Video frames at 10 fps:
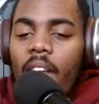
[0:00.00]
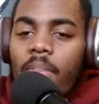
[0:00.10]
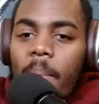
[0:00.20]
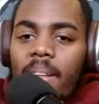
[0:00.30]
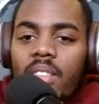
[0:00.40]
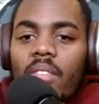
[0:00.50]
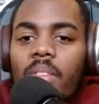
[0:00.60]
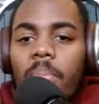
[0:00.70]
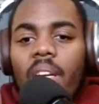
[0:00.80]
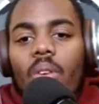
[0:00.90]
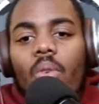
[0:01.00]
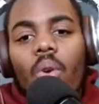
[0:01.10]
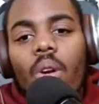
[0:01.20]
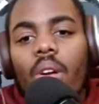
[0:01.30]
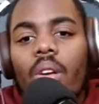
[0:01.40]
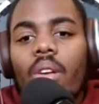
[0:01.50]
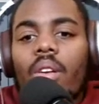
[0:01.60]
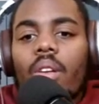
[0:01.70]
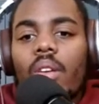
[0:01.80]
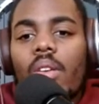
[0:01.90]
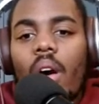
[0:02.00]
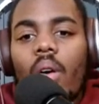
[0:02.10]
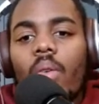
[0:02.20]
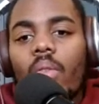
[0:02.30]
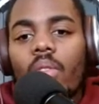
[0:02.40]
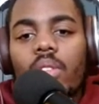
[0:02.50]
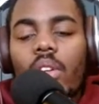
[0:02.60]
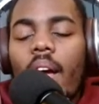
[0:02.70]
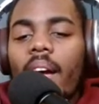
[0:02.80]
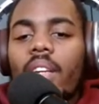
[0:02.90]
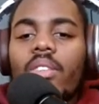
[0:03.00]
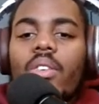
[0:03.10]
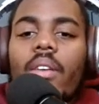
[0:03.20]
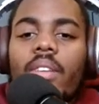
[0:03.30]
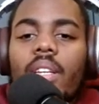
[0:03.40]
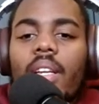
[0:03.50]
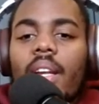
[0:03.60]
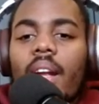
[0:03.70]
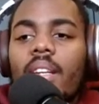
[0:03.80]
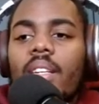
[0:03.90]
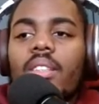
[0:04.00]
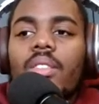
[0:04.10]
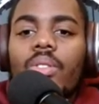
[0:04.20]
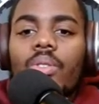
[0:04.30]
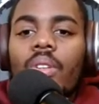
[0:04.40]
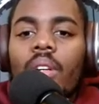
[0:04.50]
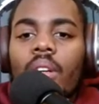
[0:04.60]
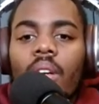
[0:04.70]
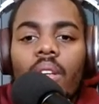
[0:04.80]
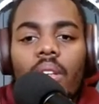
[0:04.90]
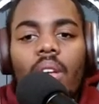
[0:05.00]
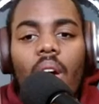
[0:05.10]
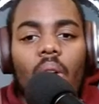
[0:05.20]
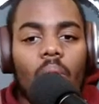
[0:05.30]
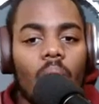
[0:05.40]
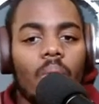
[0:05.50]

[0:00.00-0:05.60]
for my stuff to be in order, so that I can do everything that I need to do, you know.